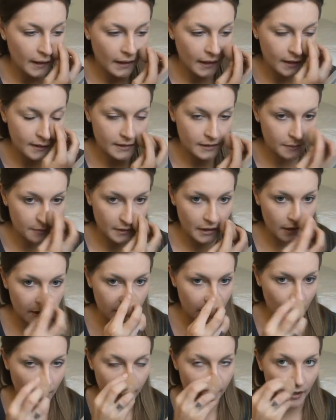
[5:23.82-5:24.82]
And I'll
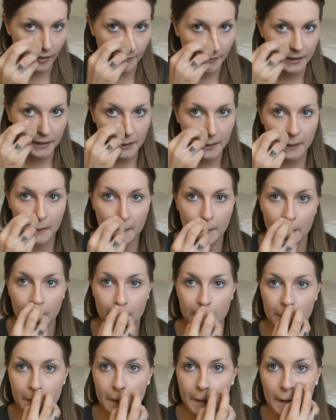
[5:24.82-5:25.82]
go around my
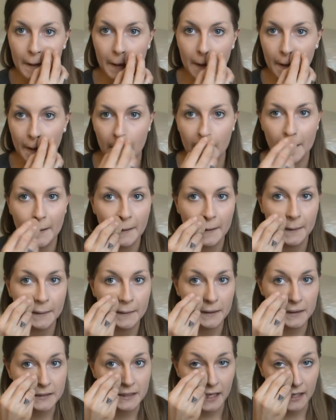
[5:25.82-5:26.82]
nose.
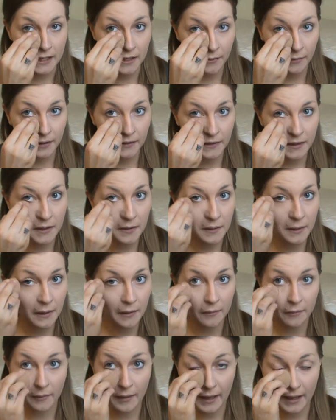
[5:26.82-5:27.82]
Just anywhere that you
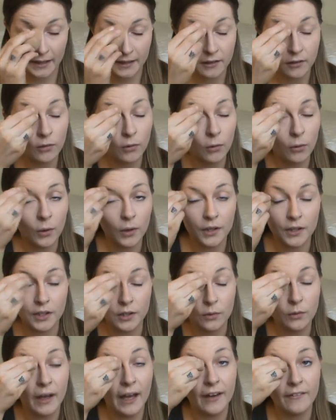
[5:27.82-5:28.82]
get red or
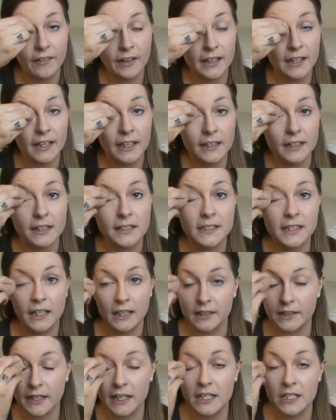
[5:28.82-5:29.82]
you have any
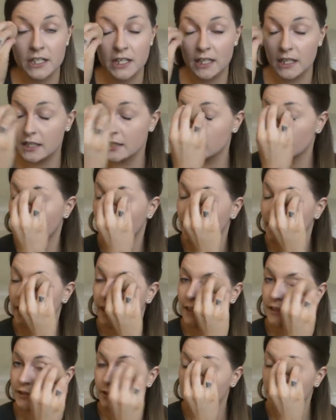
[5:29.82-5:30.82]
discoloration is where I
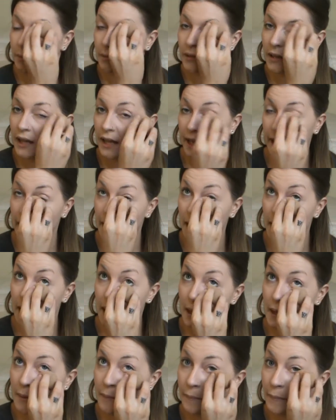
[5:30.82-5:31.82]
like to apply
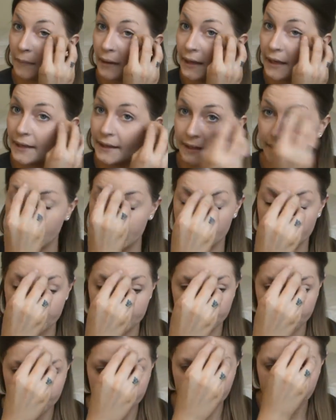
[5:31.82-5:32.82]
my
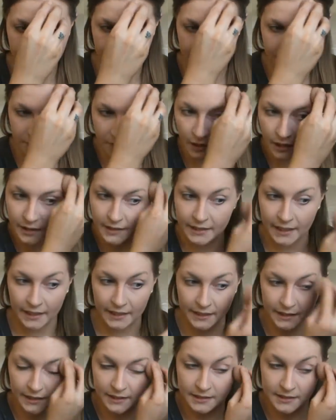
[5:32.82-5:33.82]
hard
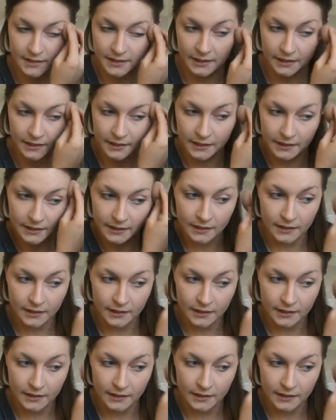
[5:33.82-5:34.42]
candy concealer.